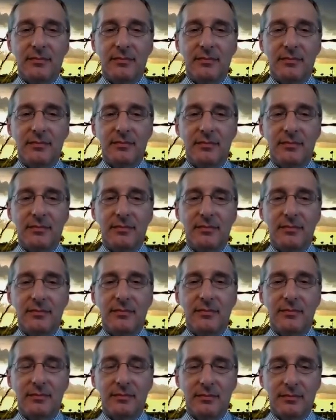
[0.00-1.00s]

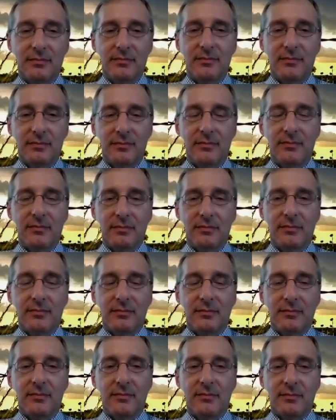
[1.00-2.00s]

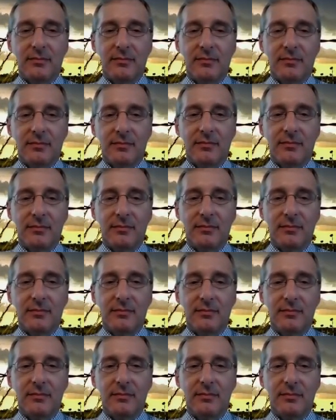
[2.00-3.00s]

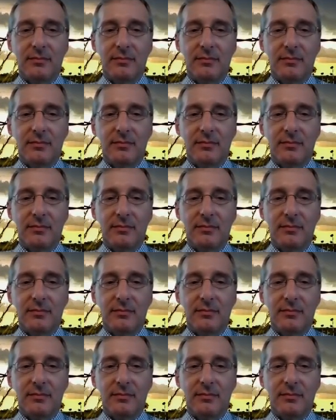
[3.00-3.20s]
No words are spoken by the person on screen.